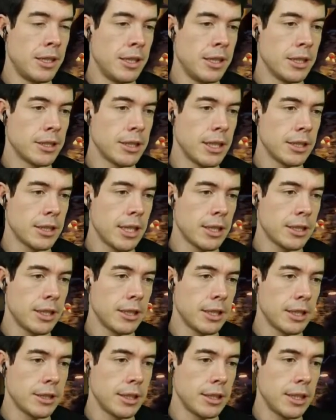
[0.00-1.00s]
That's it, that's
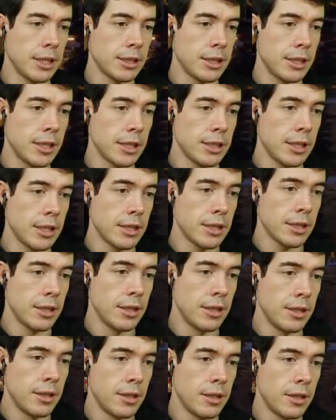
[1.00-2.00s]
it, that's it, that's it, that's it.
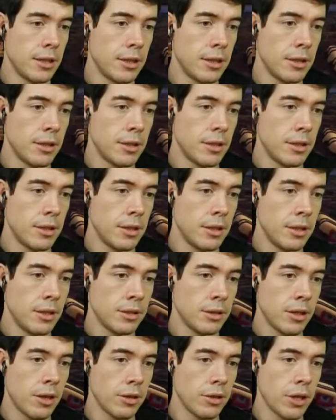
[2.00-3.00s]

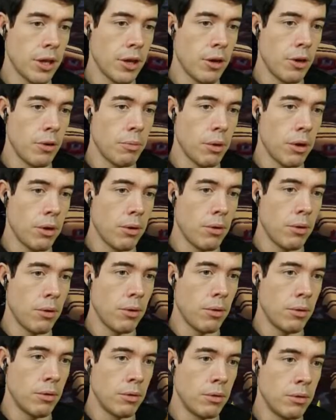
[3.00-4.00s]
Not you,
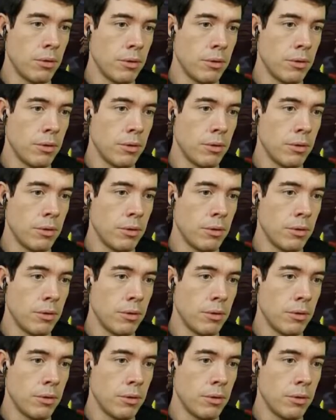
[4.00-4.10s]
ball.